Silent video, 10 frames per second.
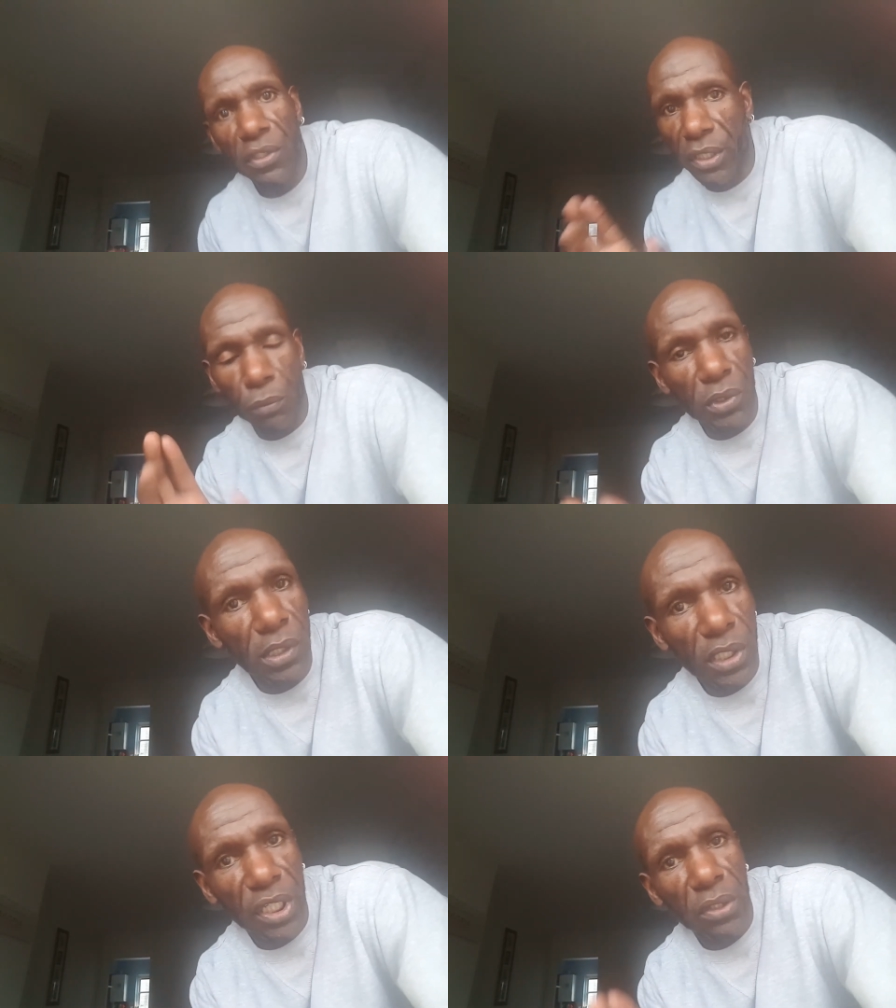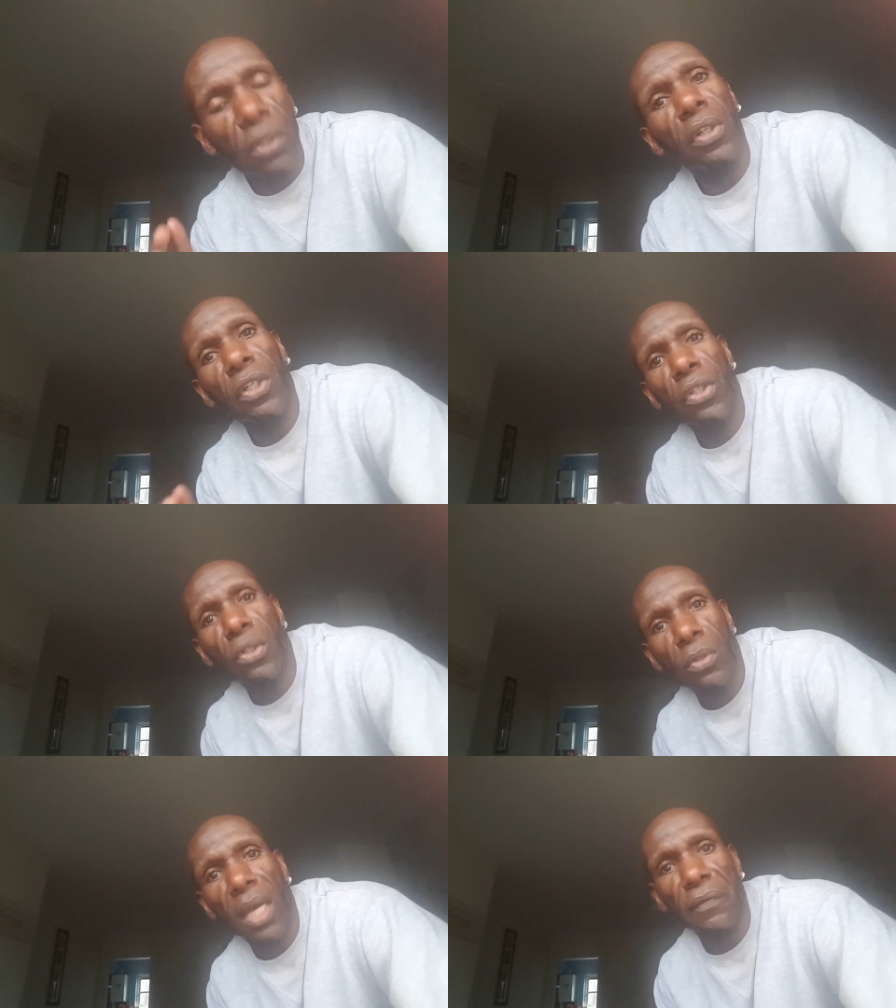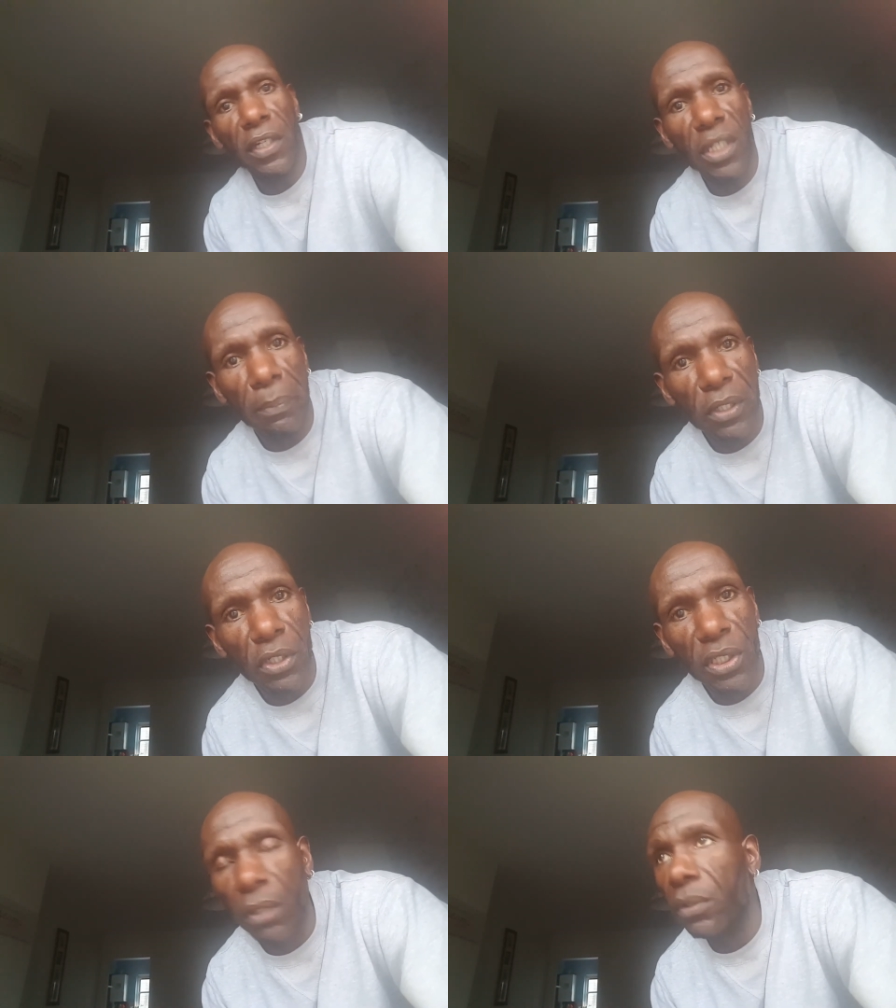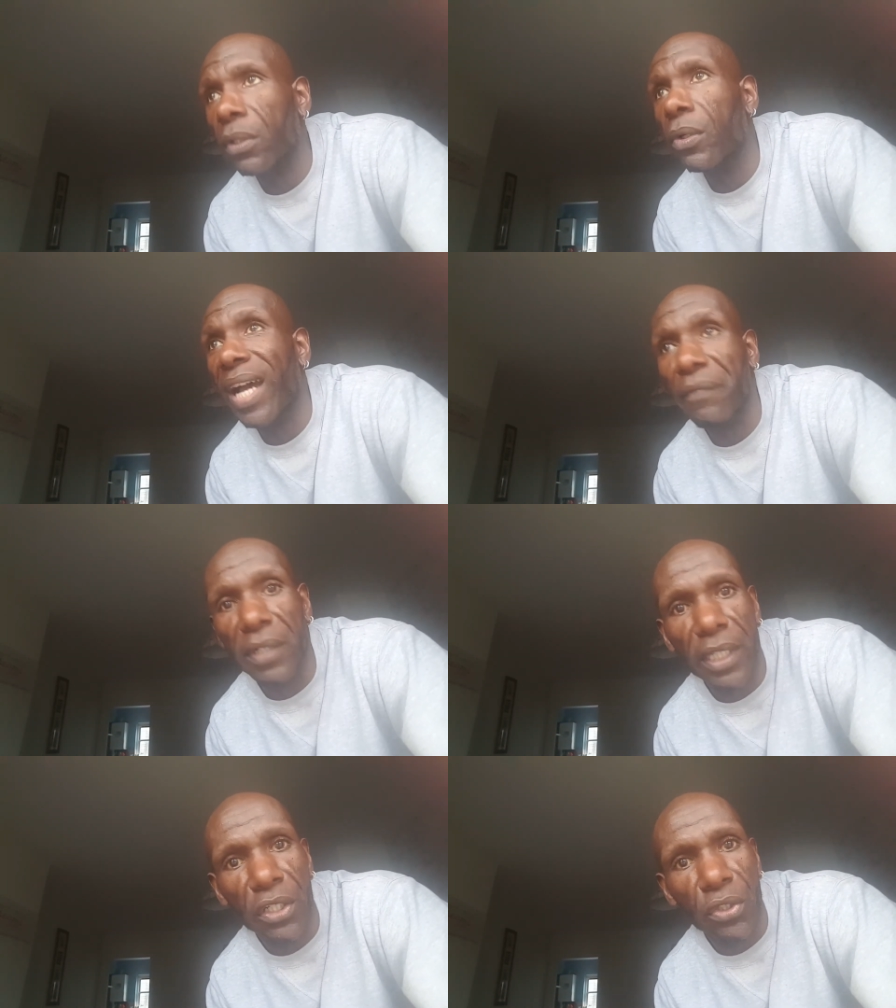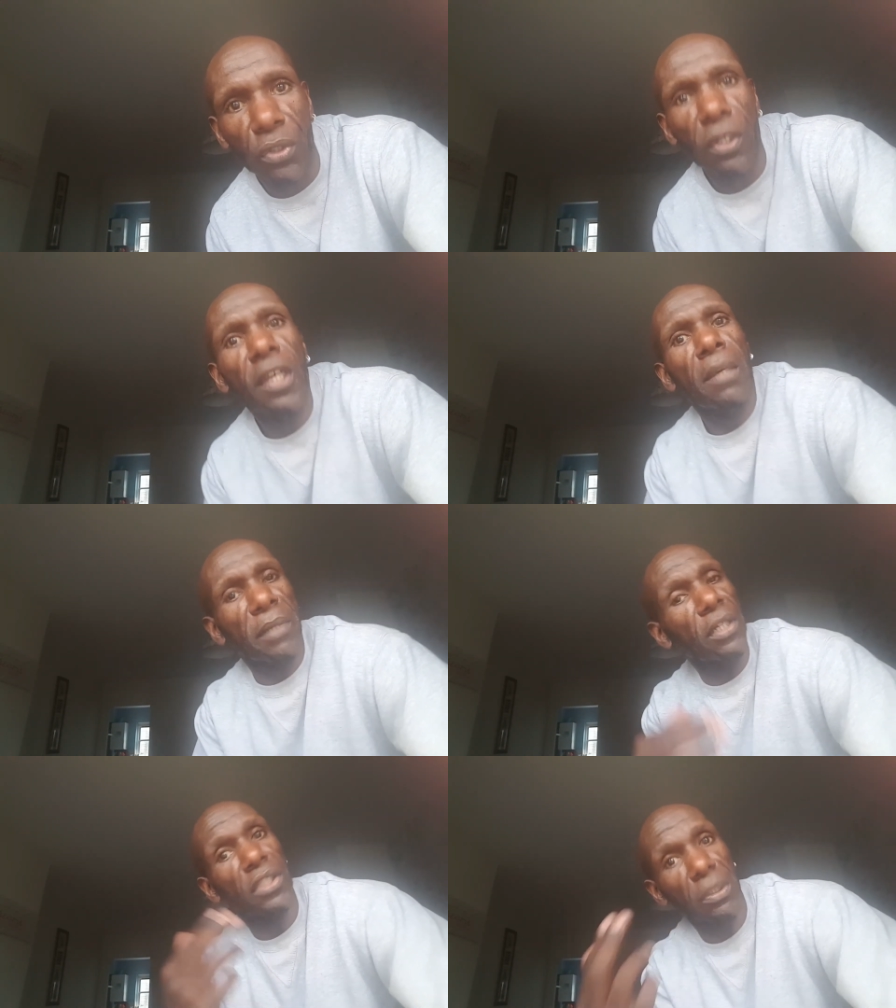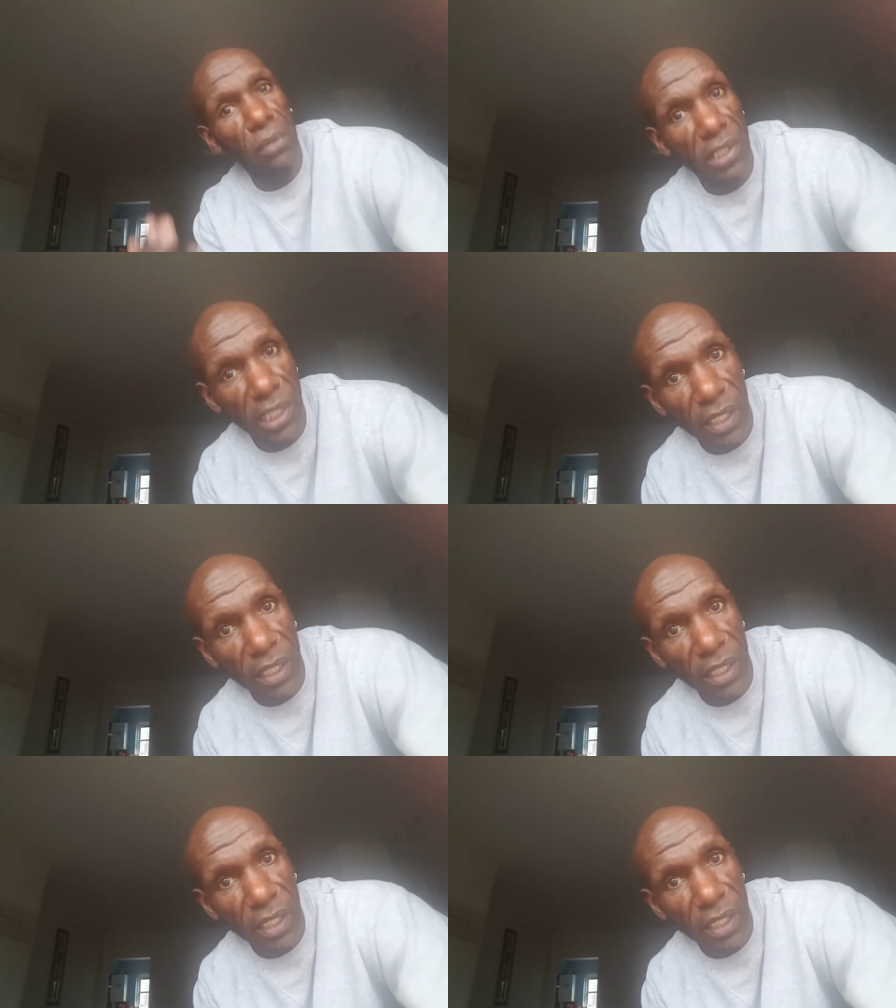She's not going to accuse you of having a chip in your shoulder or having an issue, because she would have seen